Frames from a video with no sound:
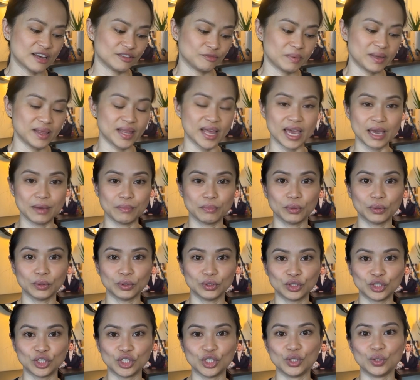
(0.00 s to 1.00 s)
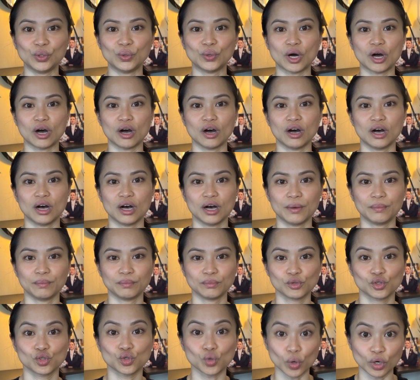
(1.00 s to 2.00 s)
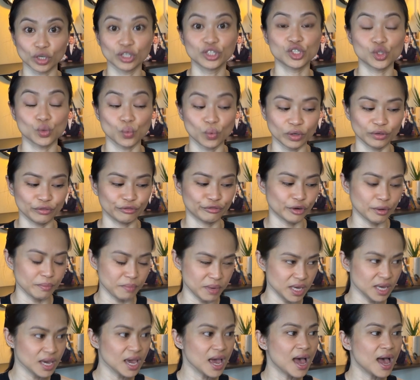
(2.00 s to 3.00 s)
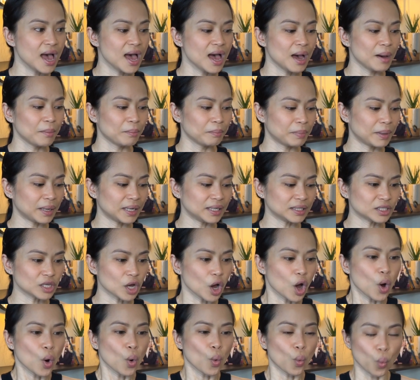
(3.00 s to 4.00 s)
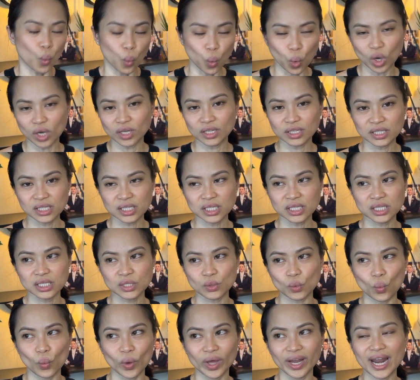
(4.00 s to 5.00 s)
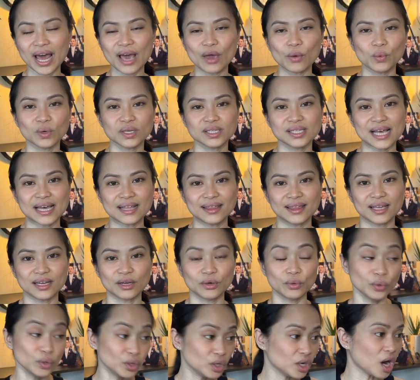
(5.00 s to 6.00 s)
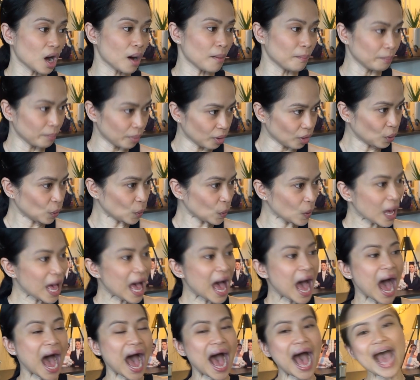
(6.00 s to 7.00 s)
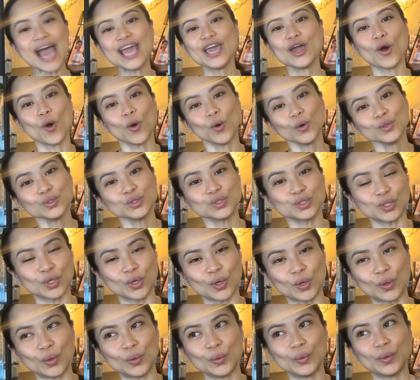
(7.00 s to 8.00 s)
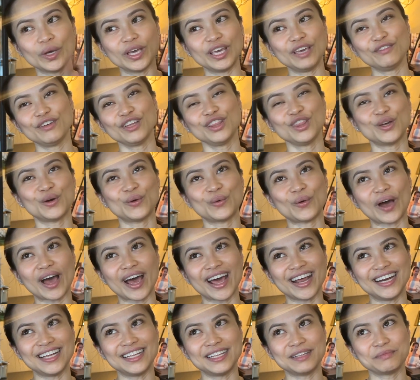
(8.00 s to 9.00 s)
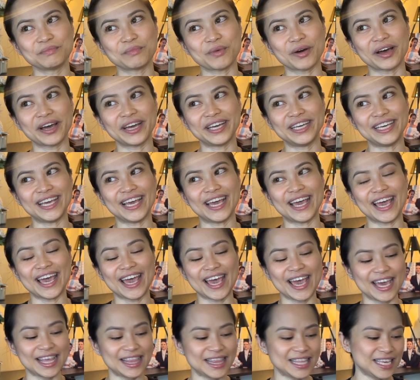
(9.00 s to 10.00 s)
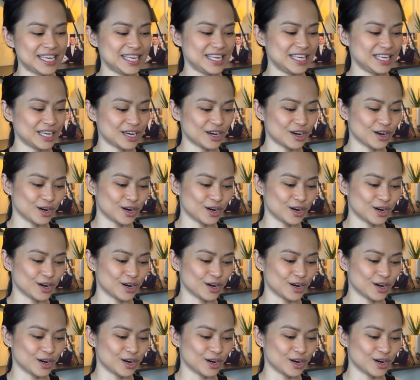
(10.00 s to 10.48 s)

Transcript: been able to source one for me. But when I was at the Rue Cambon, I also, even though I didn't buy any